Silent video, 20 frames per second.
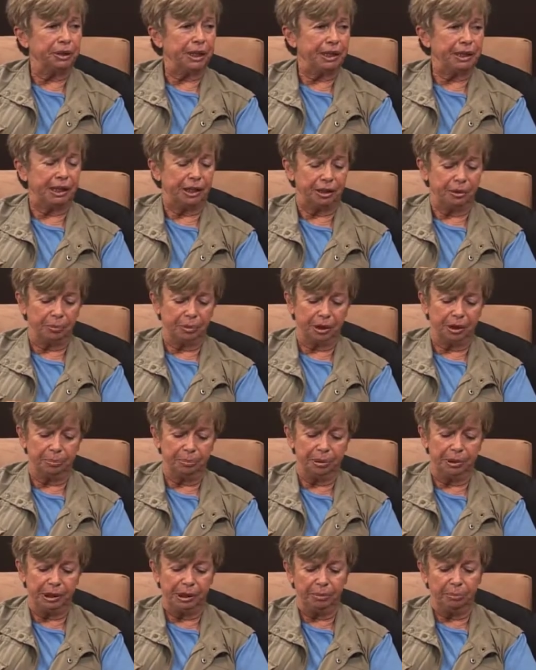They get a
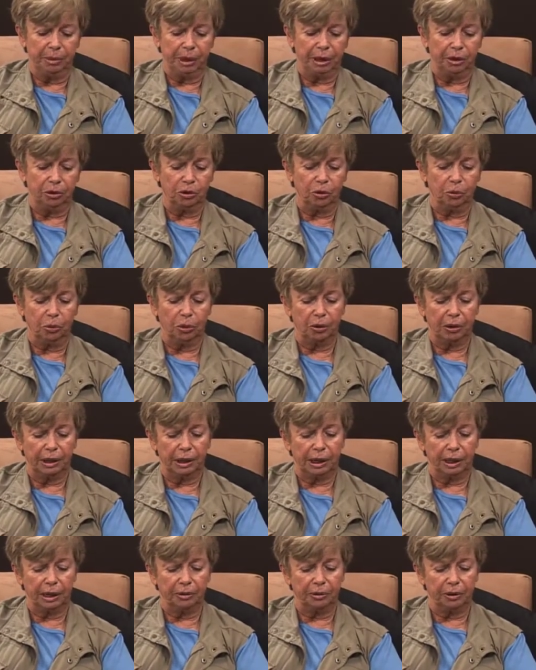complete medical
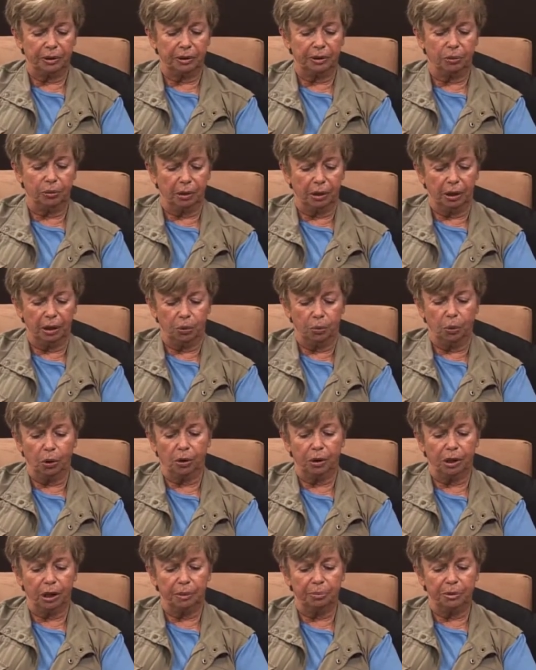workout, uh,
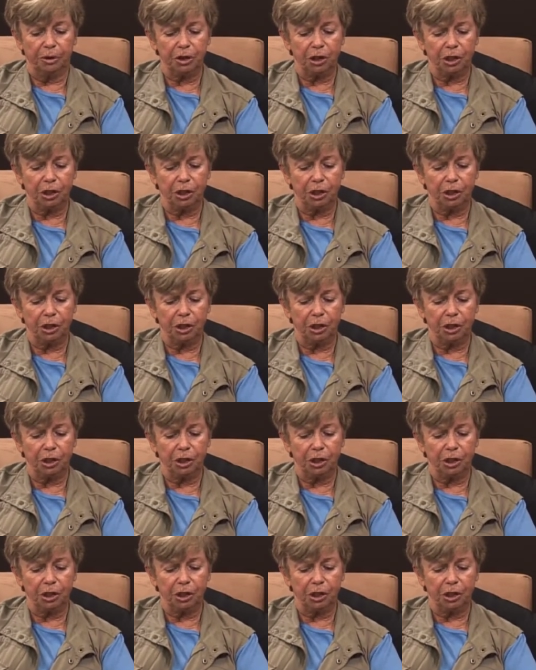workup,